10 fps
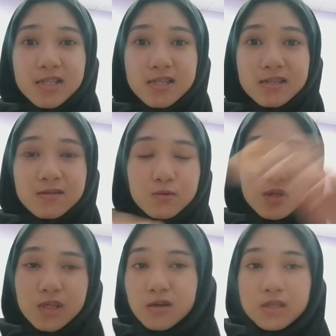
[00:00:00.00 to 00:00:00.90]
and we're
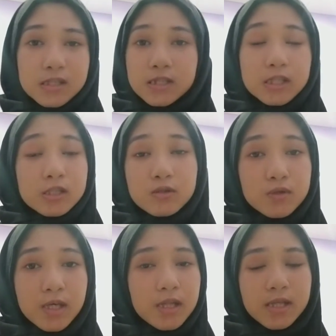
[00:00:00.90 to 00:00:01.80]
gonna continue
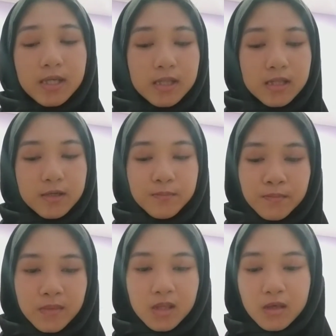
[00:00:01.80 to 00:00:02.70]
that later.
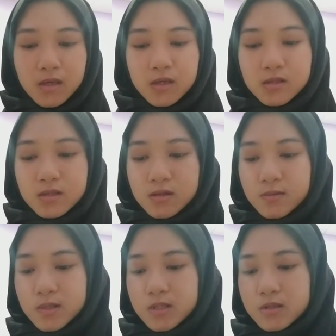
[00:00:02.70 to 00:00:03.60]
So
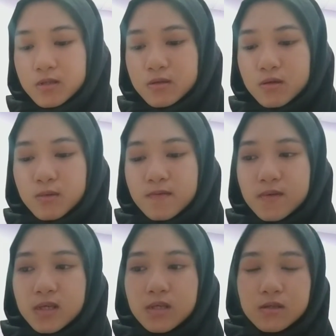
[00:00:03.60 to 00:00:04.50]
I'm just gonna contour my
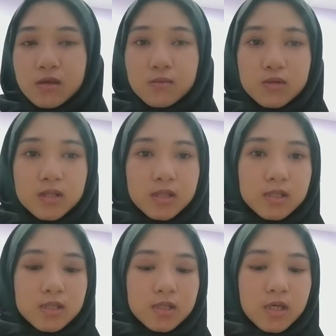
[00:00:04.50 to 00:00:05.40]
face. I'm using
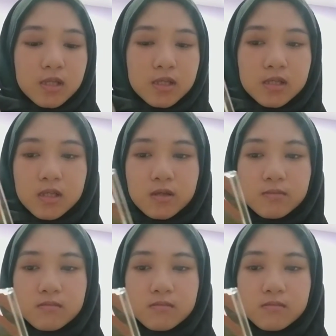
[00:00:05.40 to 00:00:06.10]
this LA shape